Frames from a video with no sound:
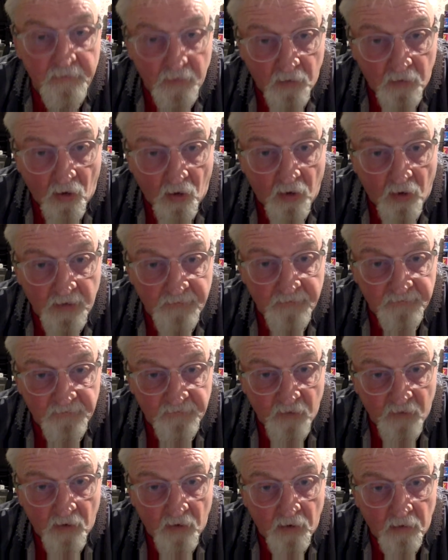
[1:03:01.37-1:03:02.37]

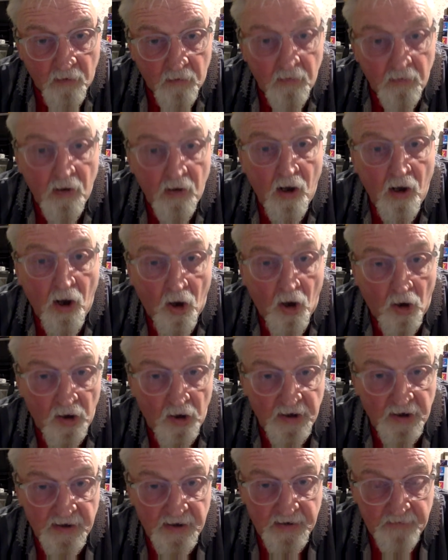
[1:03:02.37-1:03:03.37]
lifestyle I
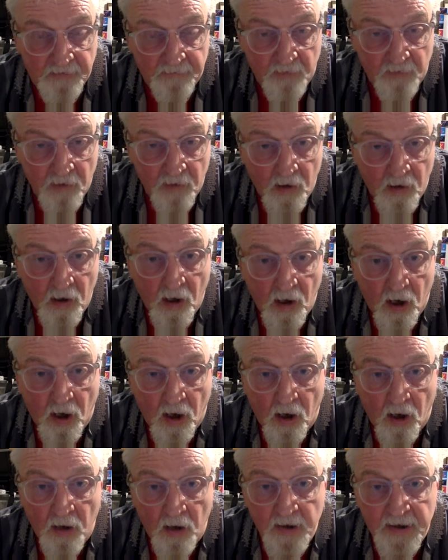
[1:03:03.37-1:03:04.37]
live,
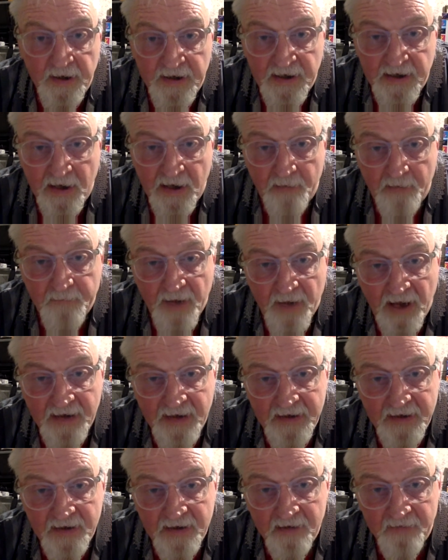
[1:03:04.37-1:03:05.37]
i.e. a
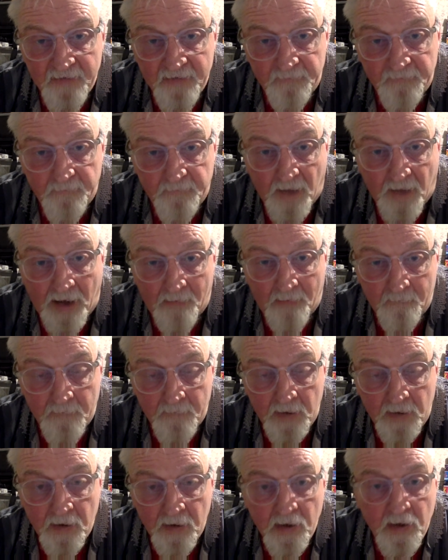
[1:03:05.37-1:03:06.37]
penniless
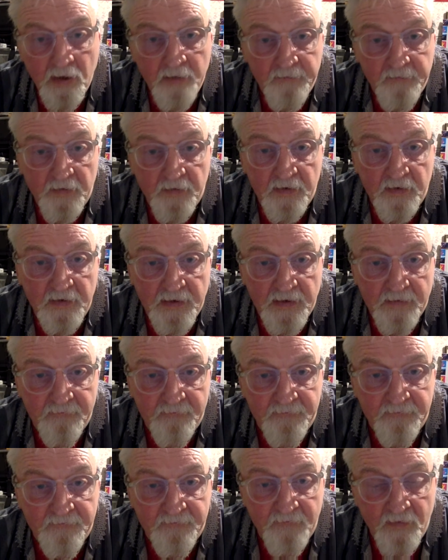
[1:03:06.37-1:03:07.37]
bum that
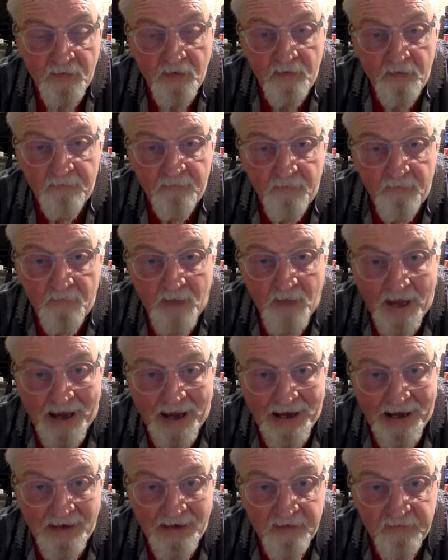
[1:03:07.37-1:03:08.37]
lives from
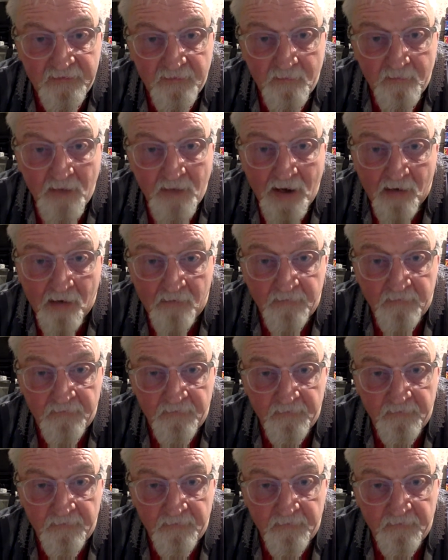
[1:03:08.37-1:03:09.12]
hand to mouth.